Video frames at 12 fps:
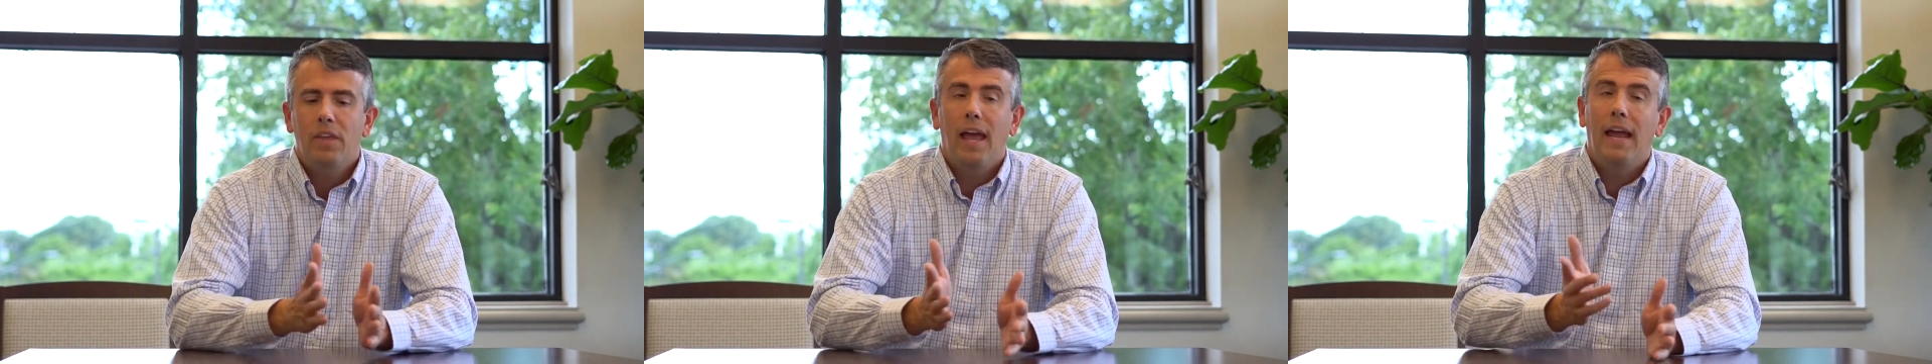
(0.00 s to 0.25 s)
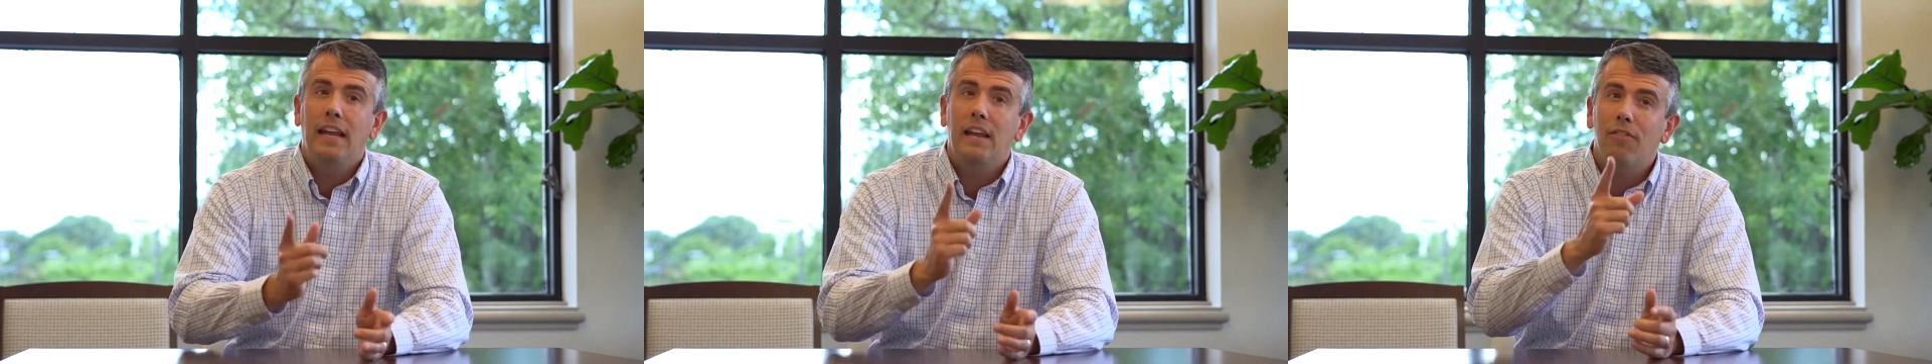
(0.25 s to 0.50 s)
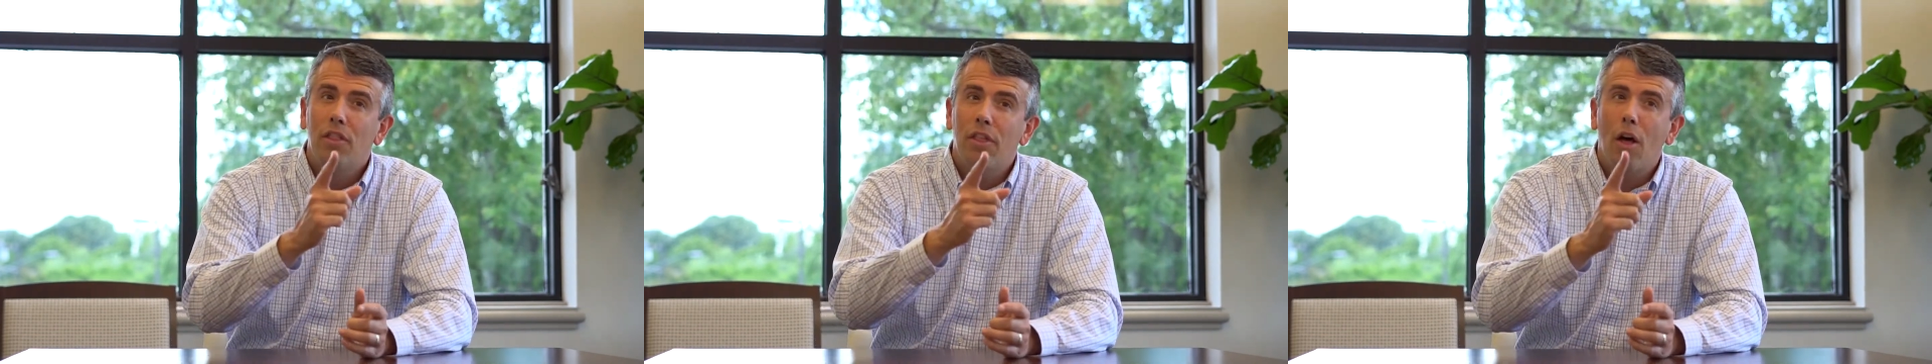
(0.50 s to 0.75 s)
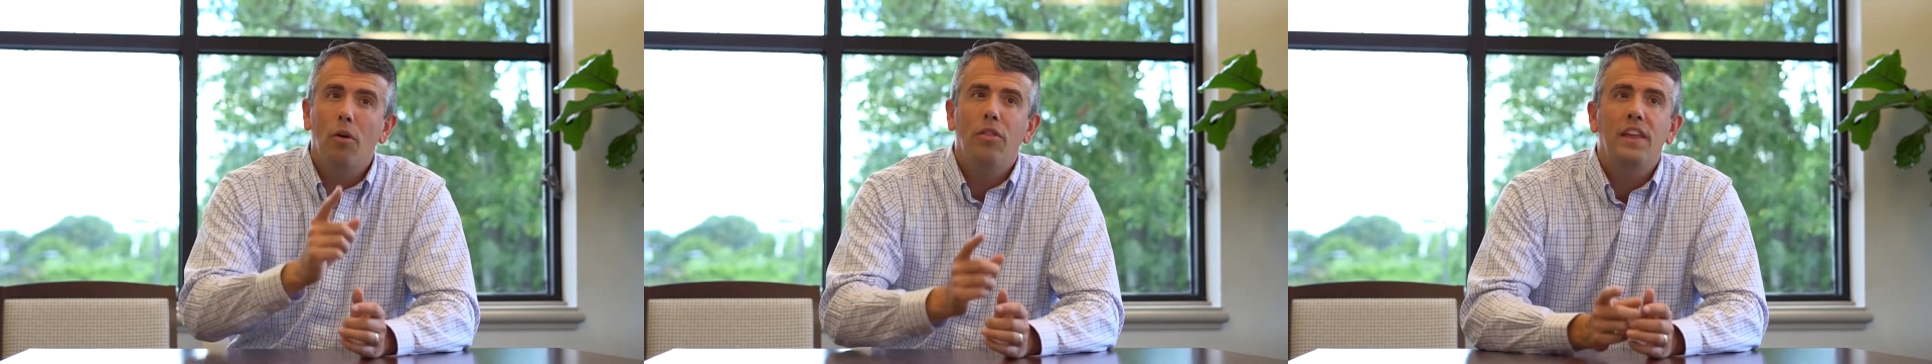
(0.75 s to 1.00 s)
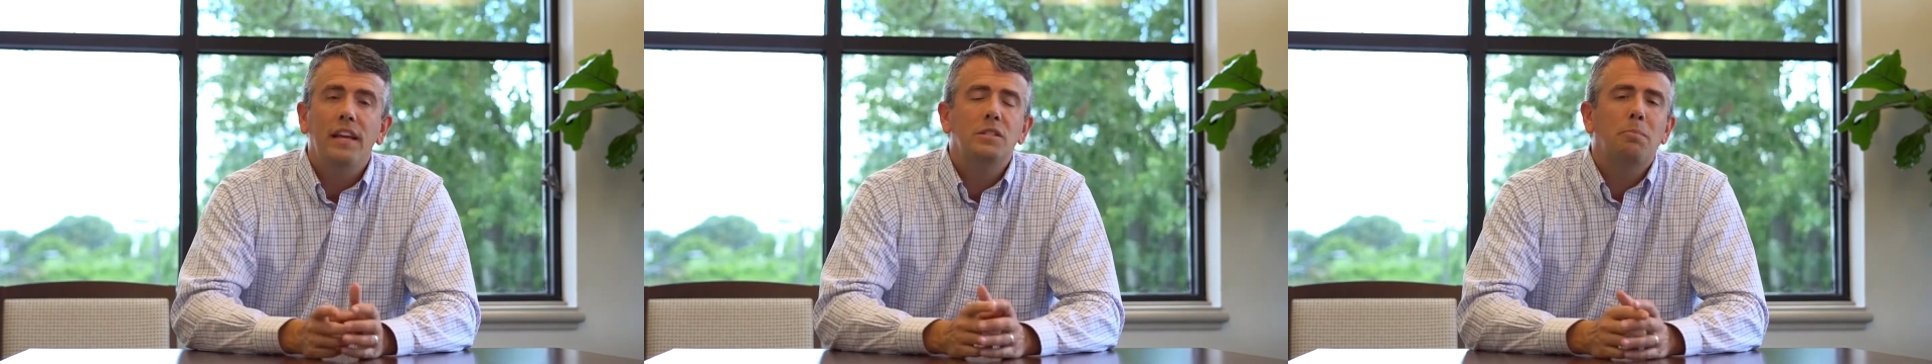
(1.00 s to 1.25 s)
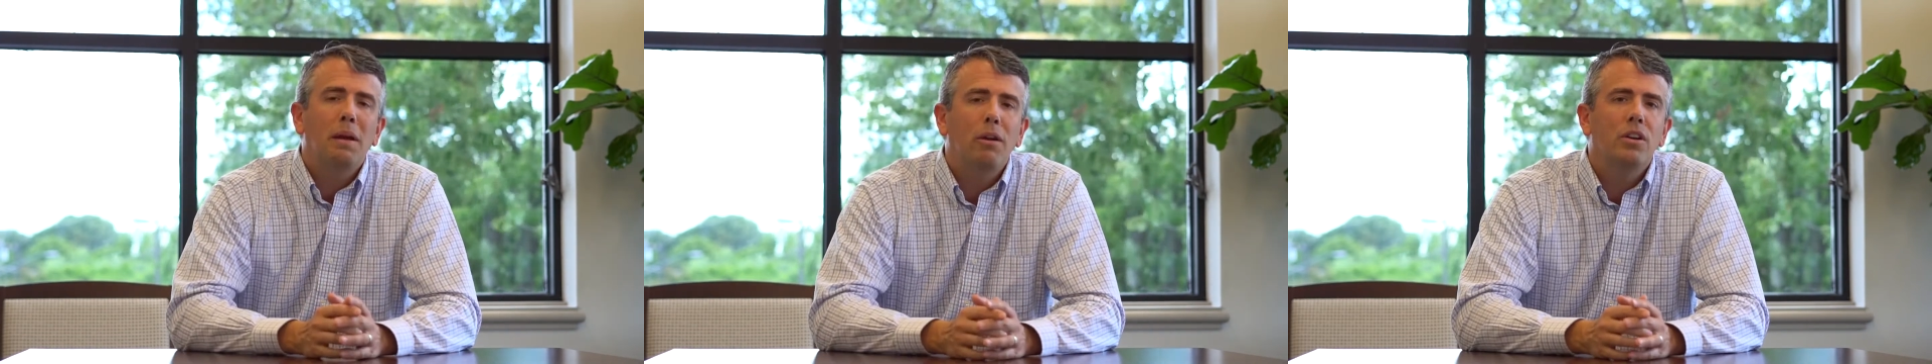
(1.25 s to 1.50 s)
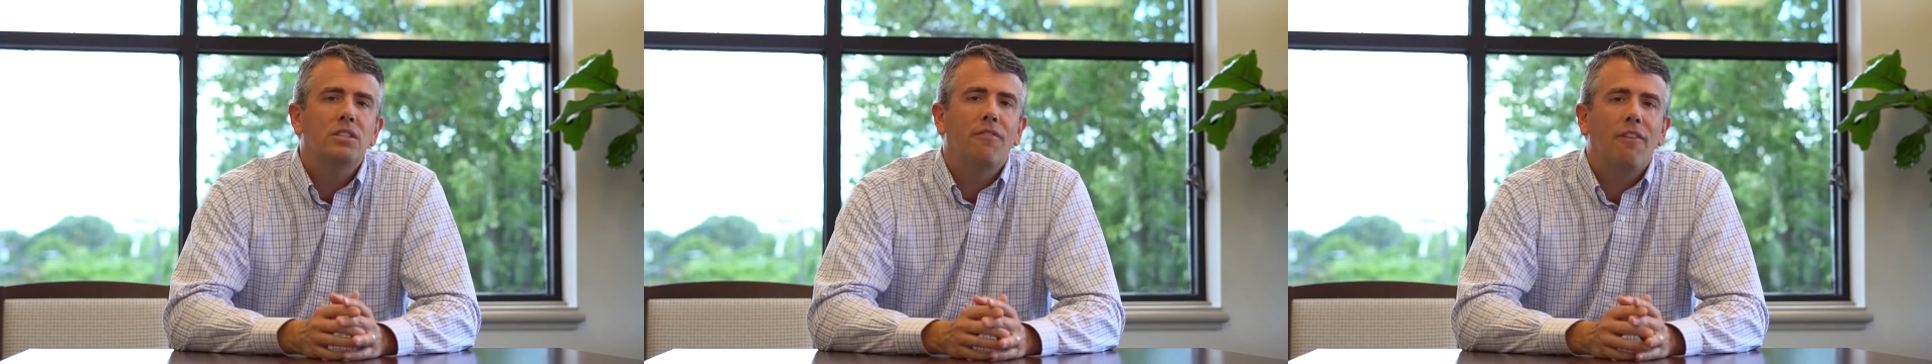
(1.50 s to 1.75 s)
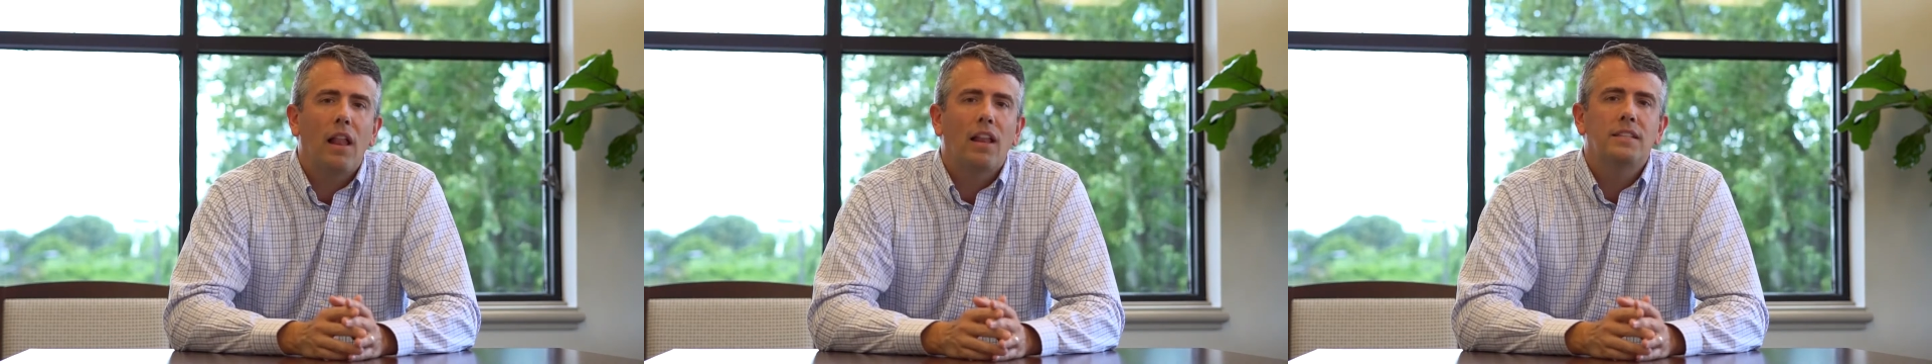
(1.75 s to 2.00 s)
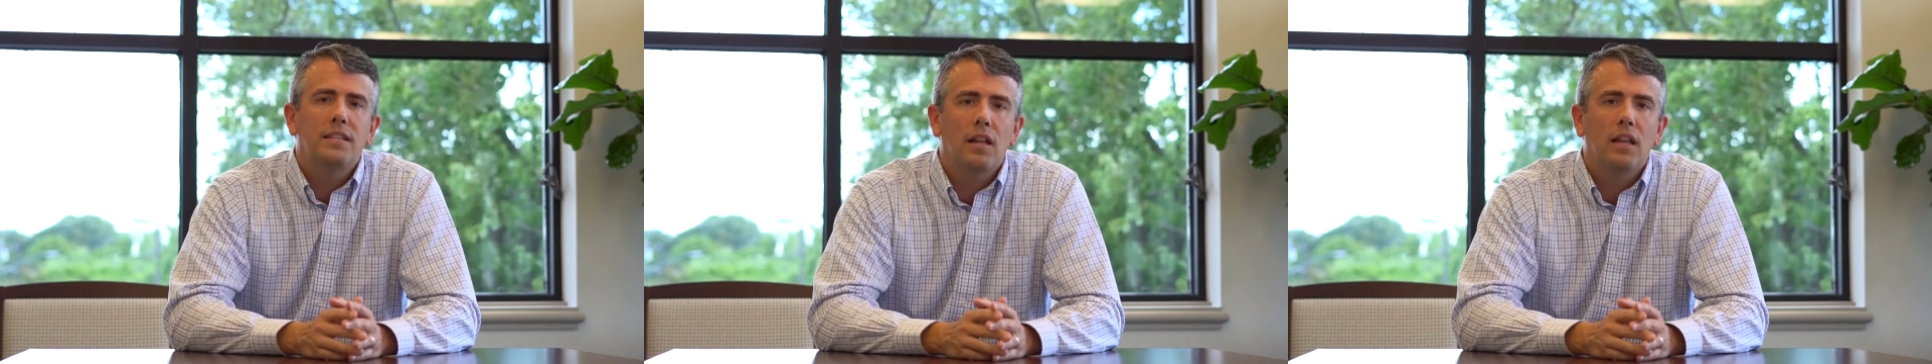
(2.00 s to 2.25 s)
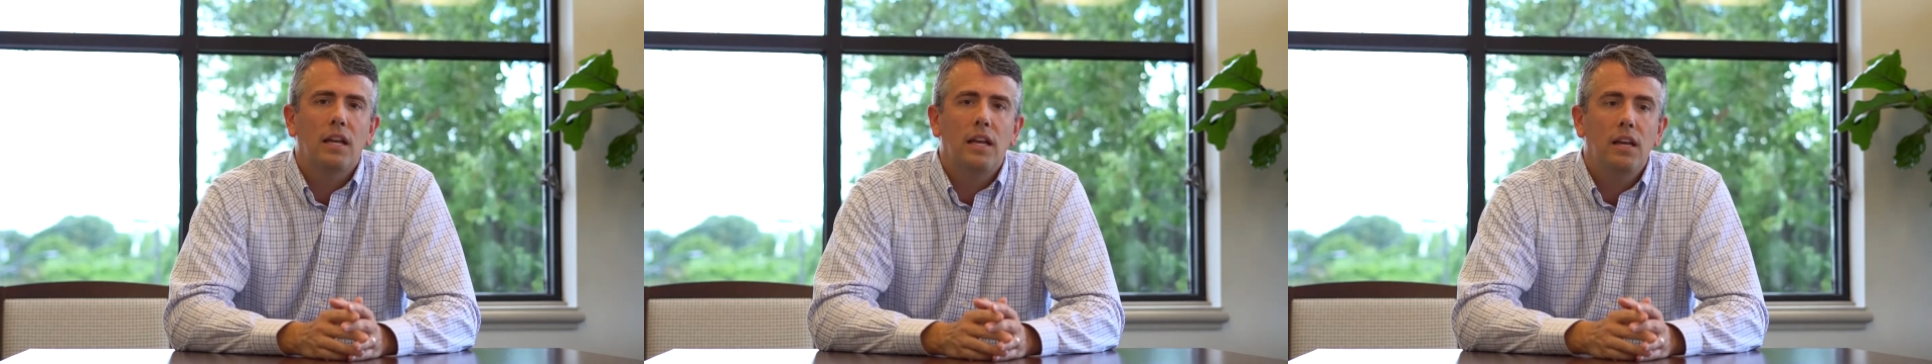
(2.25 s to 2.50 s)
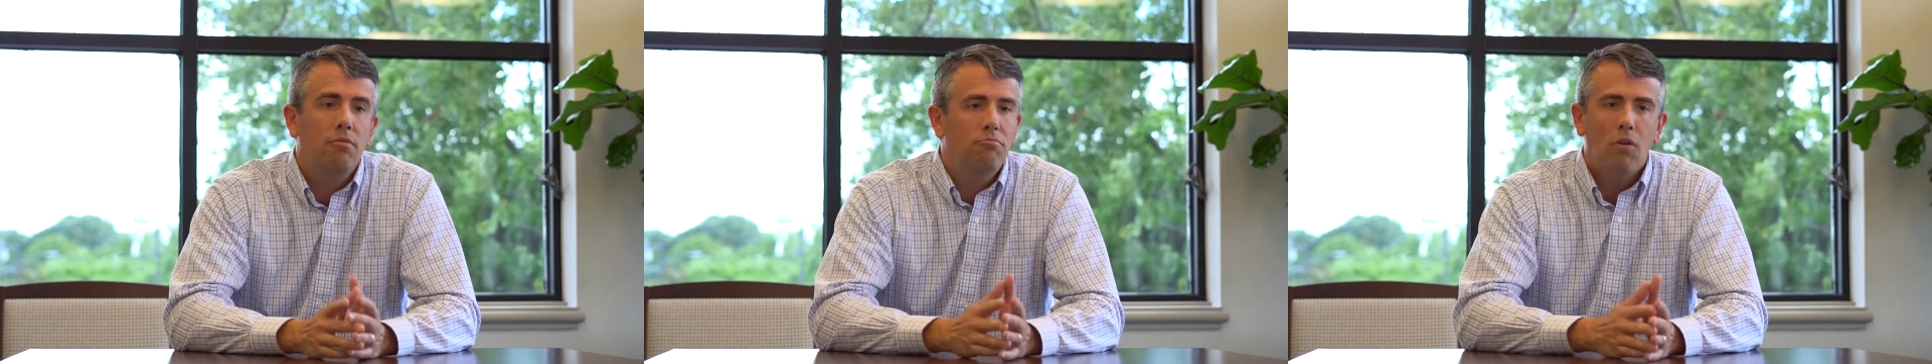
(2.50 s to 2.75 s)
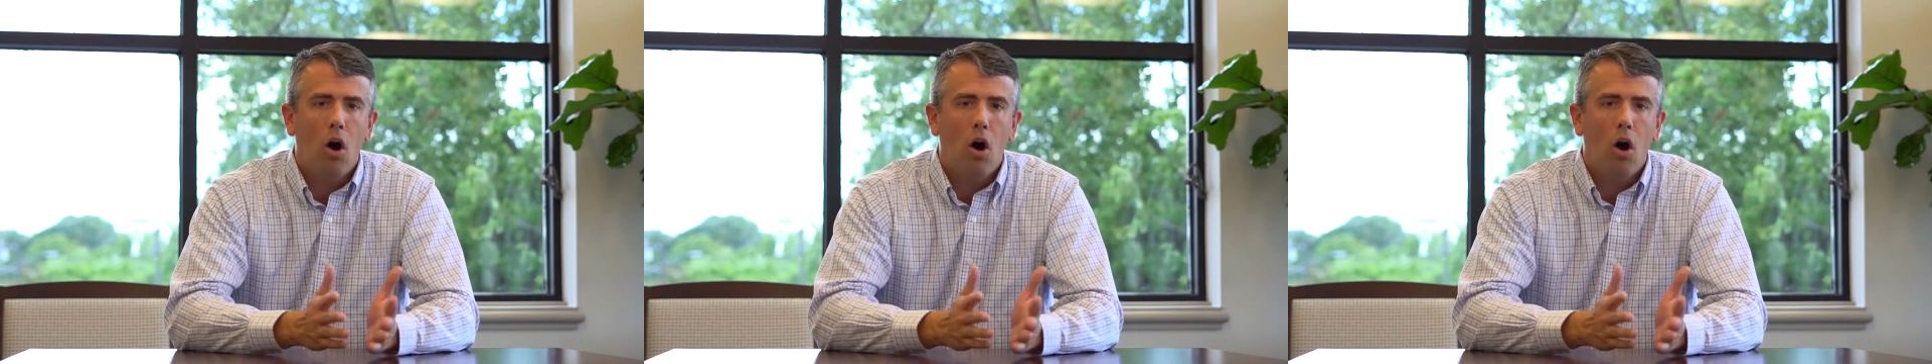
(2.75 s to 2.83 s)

And even though these periods of volatility